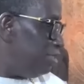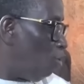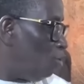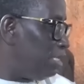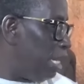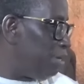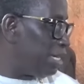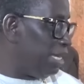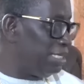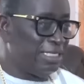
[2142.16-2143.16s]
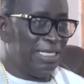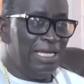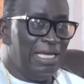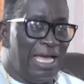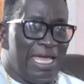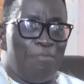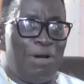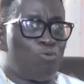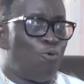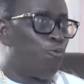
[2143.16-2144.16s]
so o tin amekan asi e ye
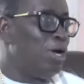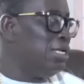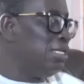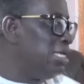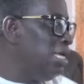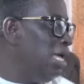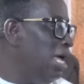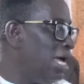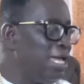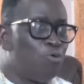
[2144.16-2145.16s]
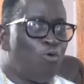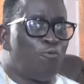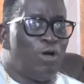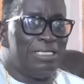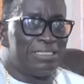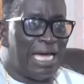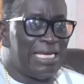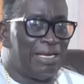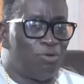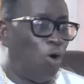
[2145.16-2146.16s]
man kofu ahi ti e ye kofu ahi sa
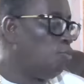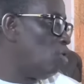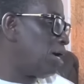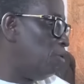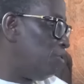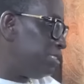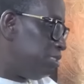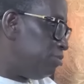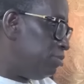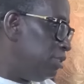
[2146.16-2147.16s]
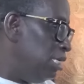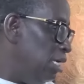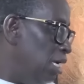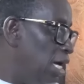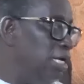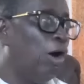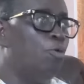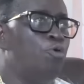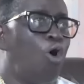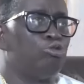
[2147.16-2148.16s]
na na o mo kan wasa. And
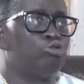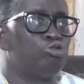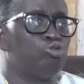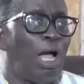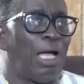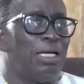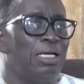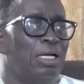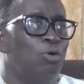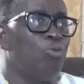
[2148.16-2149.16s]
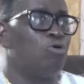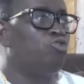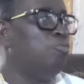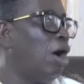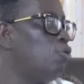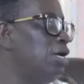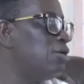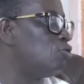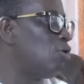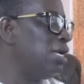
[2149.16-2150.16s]
I'll do also so. Well, you might be
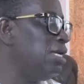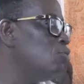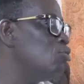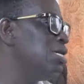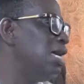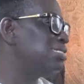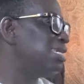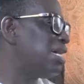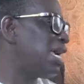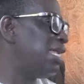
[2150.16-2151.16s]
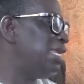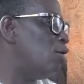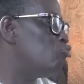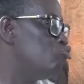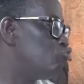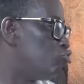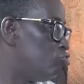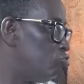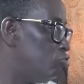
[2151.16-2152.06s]
in a crane who he has a car now. You soon.